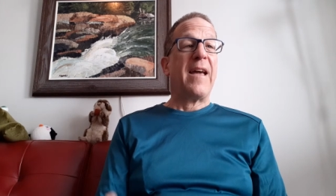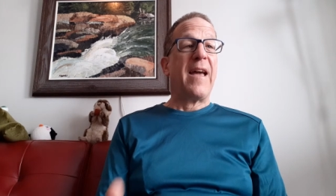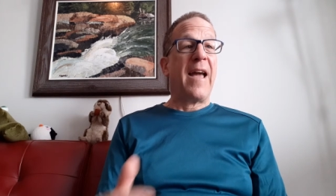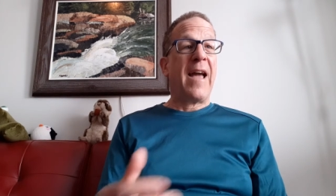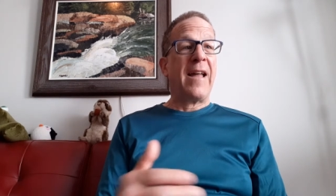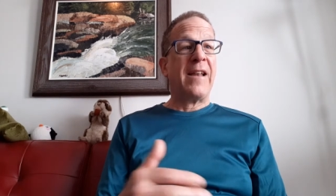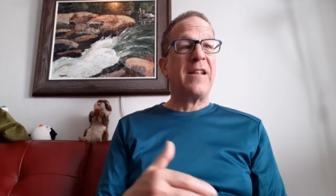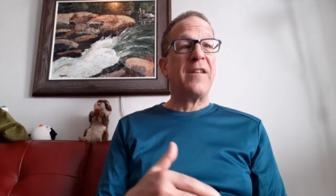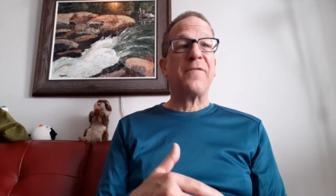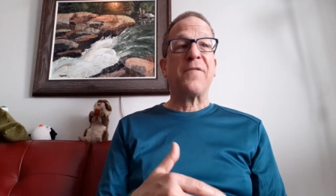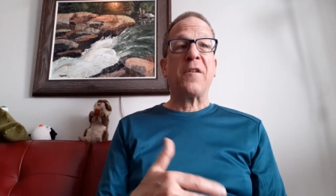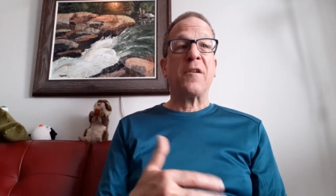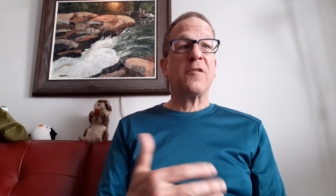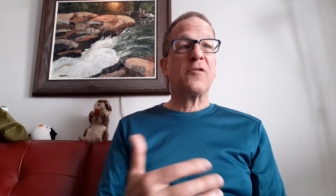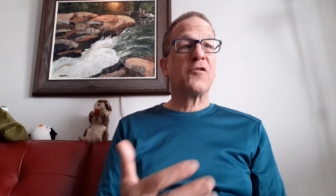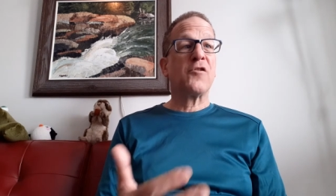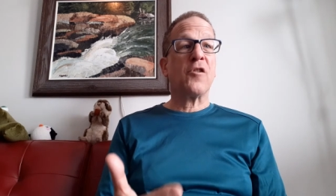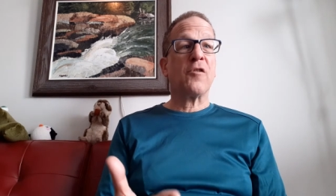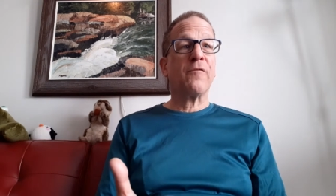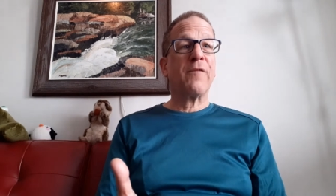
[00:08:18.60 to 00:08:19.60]
And if
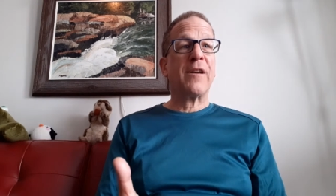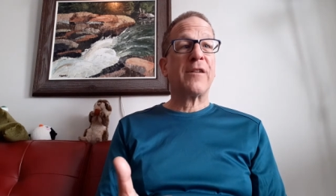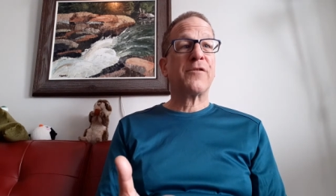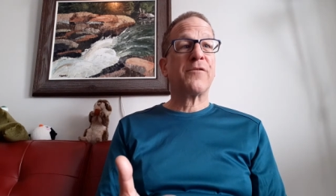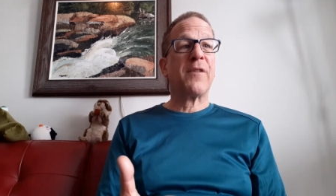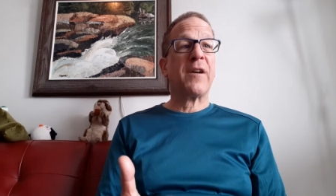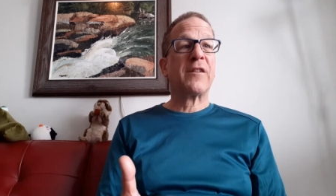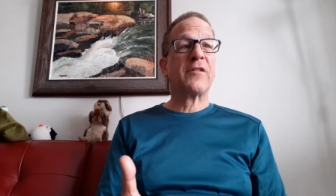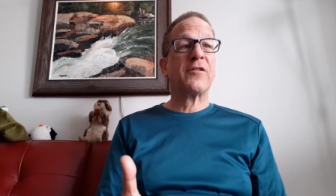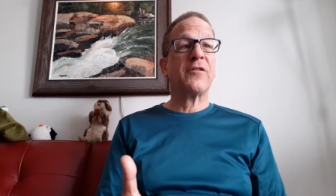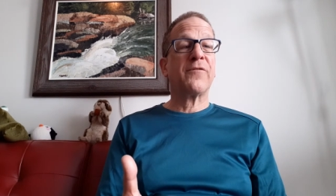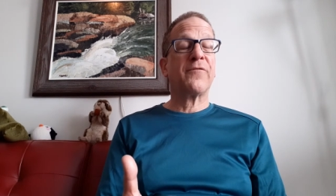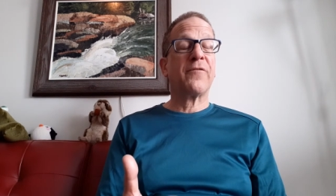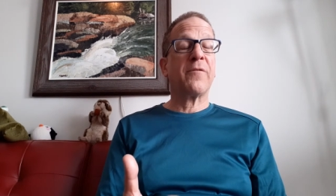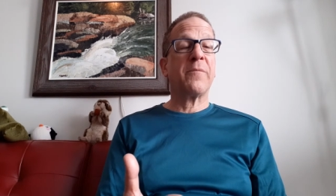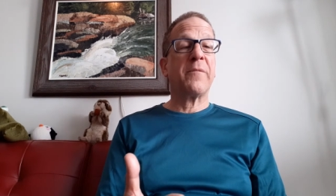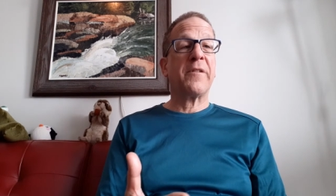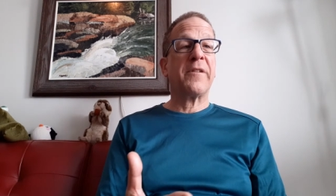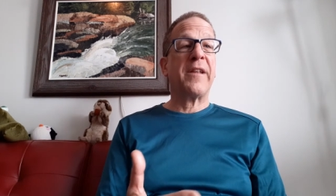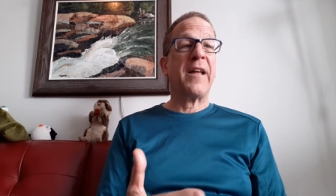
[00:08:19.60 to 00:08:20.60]
there's no resurrection
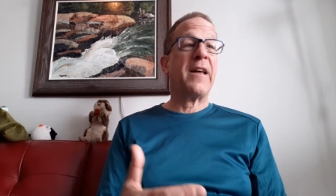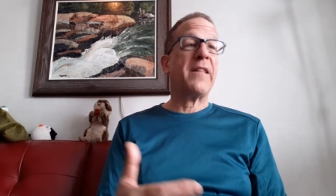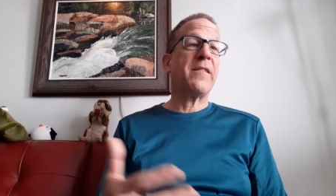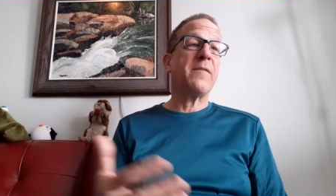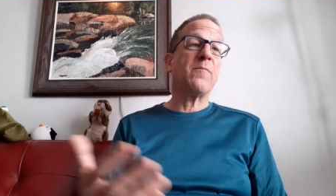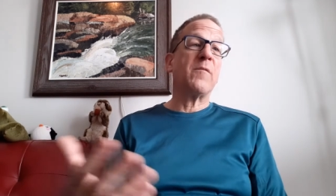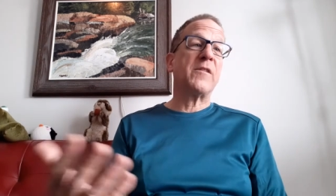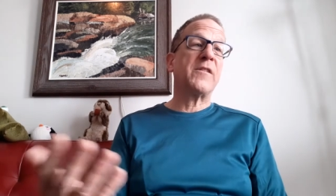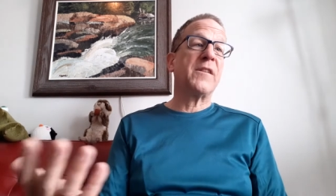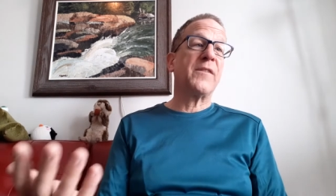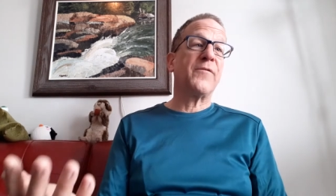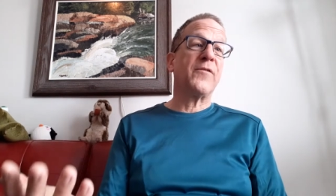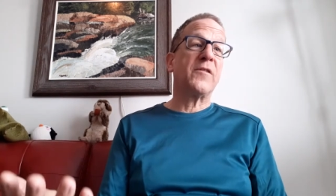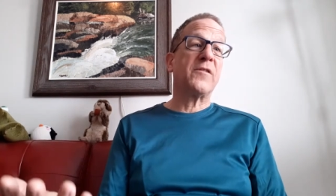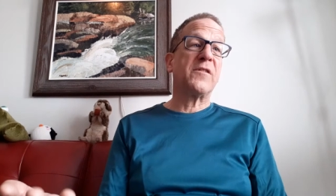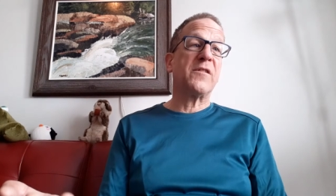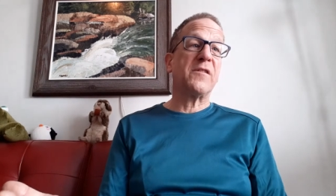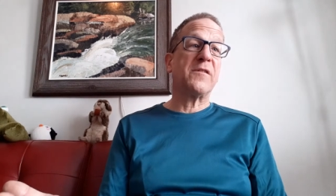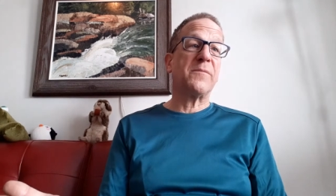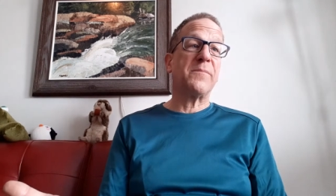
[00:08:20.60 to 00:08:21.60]
from the dead, then what
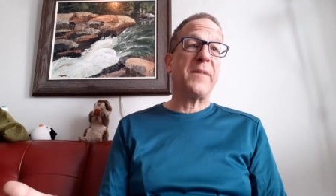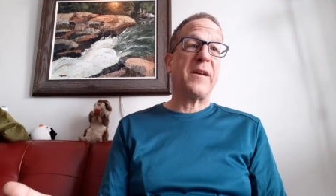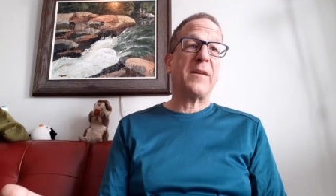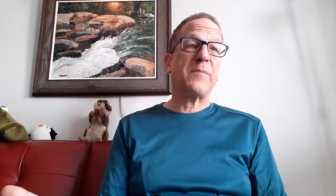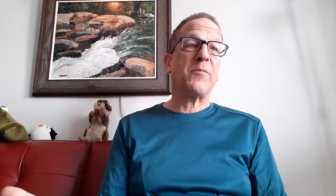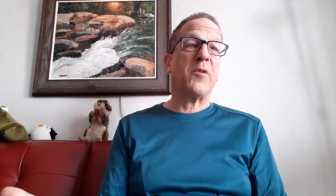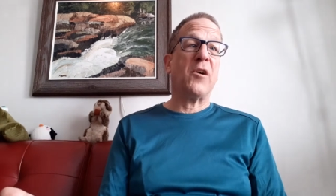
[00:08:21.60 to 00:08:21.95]
difference does it make?